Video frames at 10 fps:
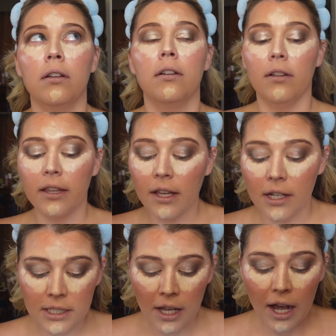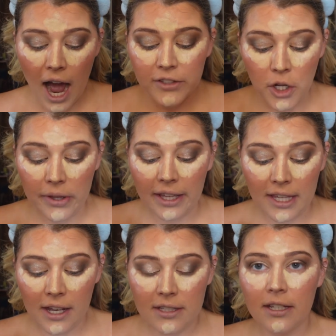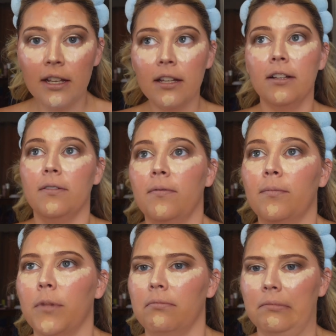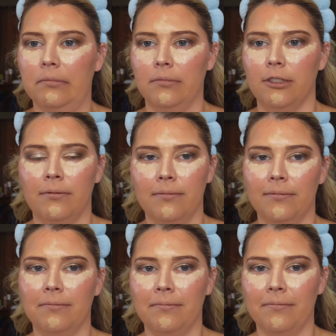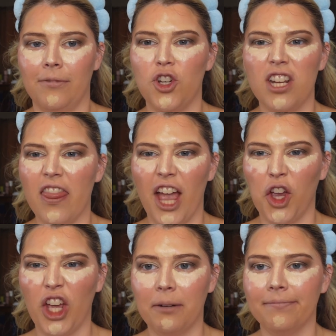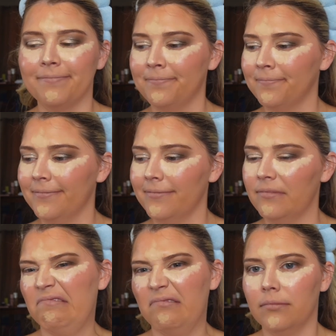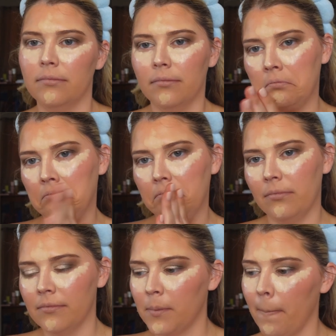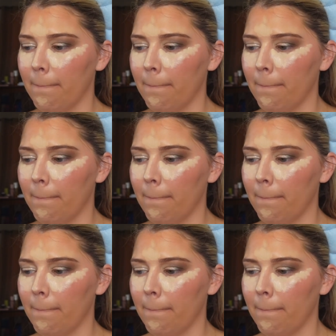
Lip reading: Thankfully, she kind of has that yellow undertone, especially when people have that olive tan on.